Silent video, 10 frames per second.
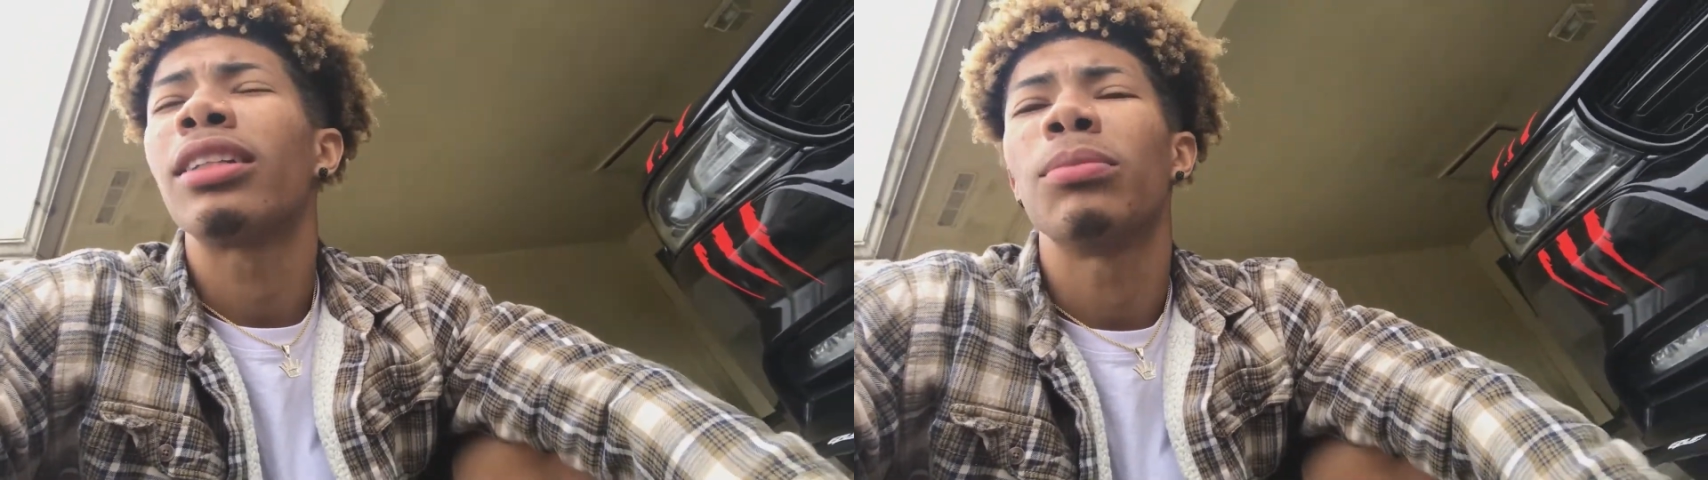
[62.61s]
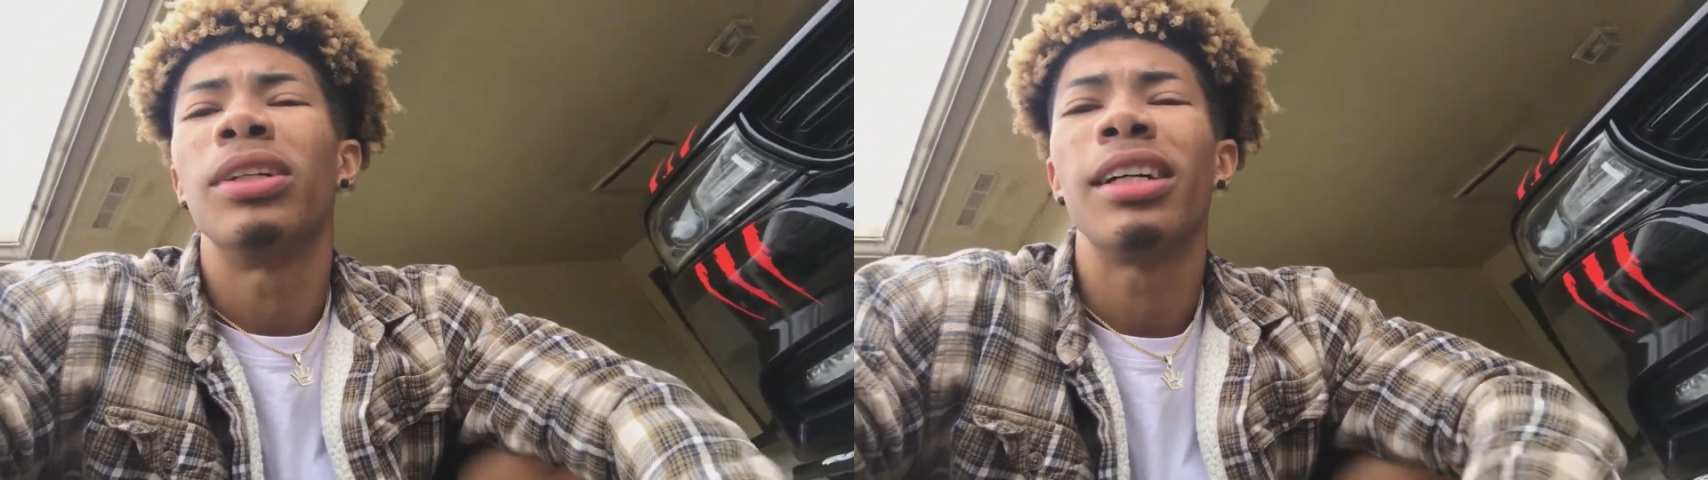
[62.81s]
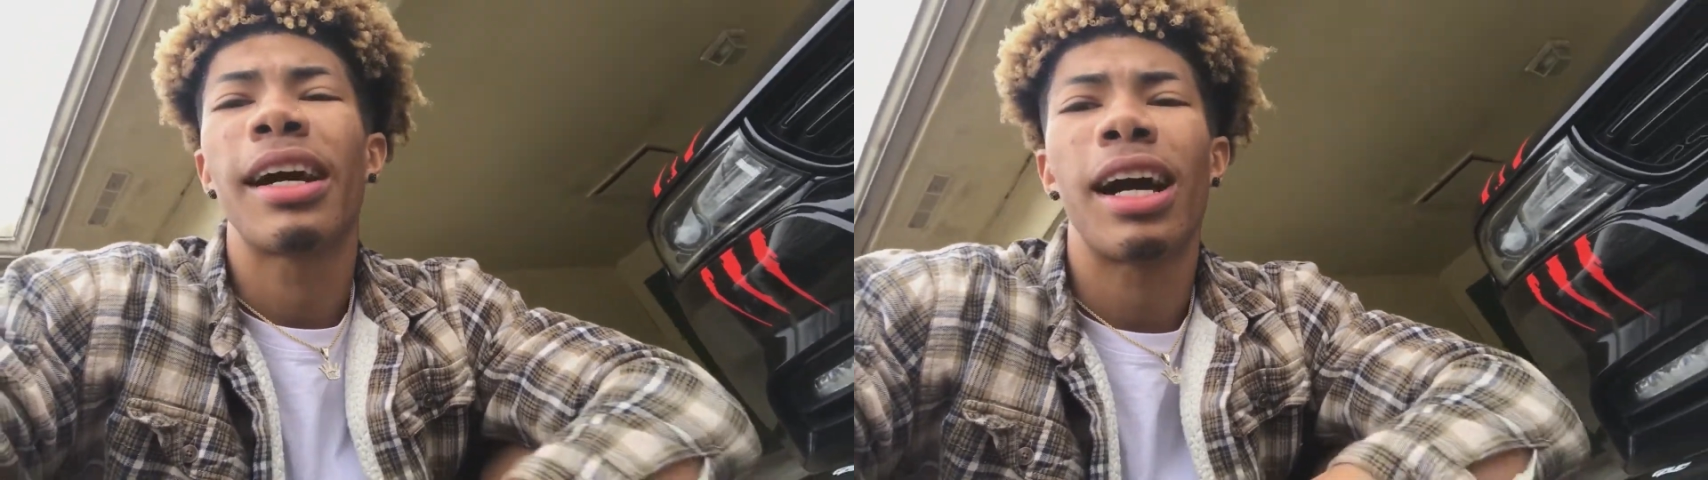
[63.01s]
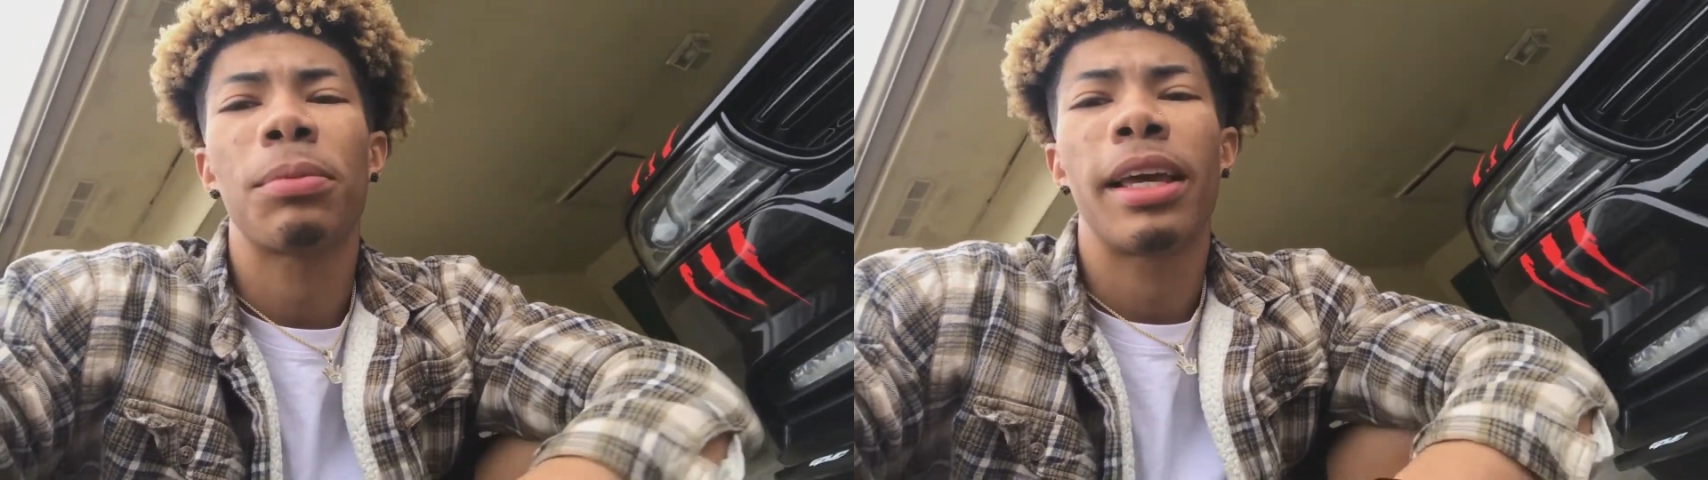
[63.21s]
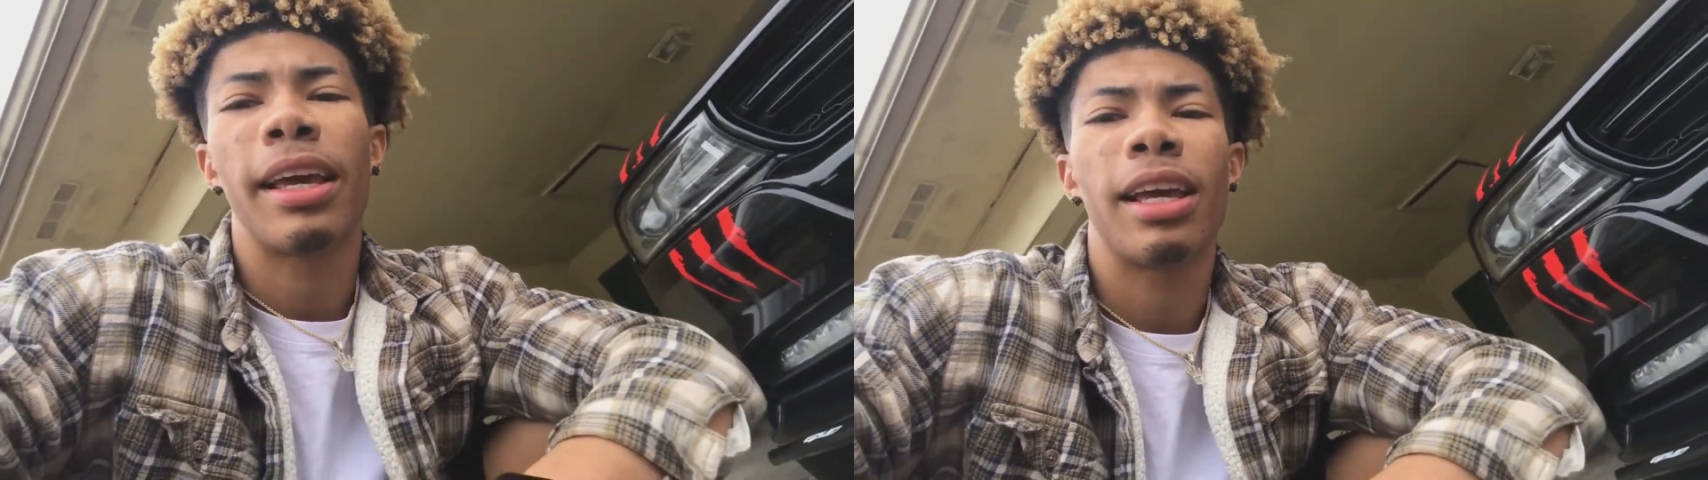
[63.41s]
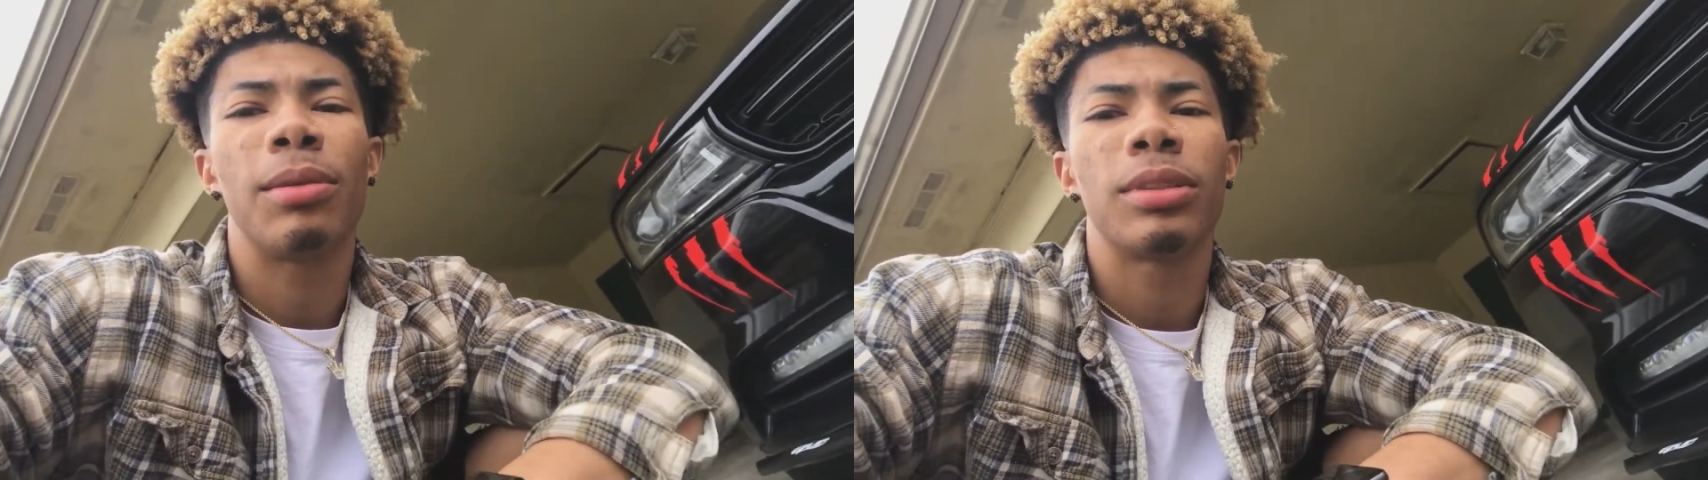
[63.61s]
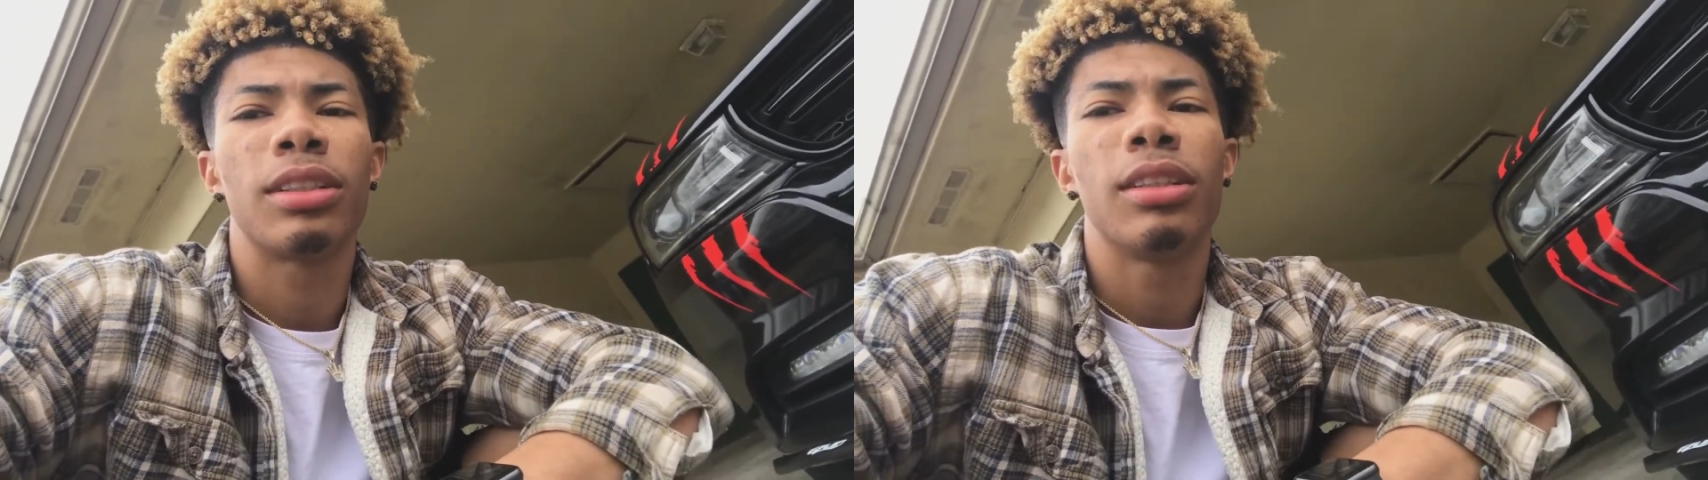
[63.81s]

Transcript: of some good comp cams,